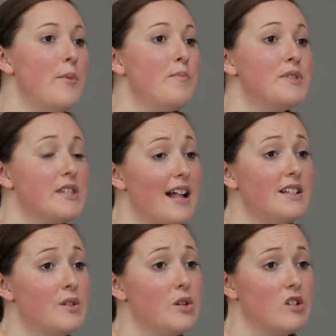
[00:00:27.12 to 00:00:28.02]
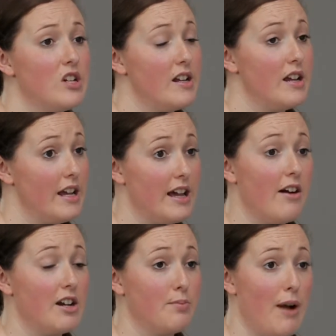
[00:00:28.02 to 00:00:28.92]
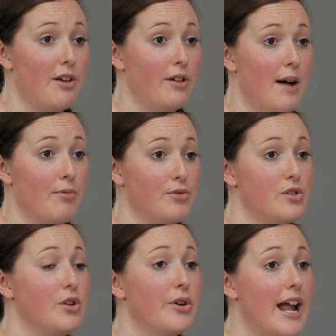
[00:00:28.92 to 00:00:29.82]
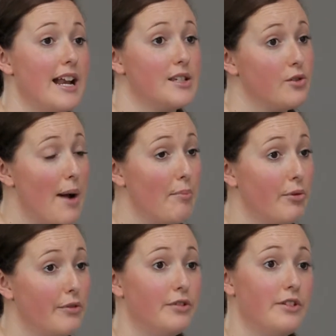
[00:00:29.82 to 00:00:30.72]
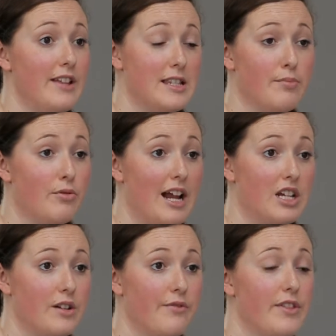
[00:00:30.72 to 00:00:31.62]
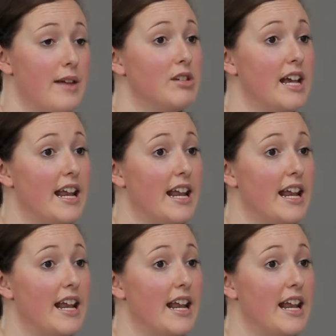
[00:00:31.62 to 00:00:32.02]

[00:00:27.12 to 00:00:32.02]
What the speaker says: Stylists usually encourage bridal couples to create a scrapbook full of inspiration for them to get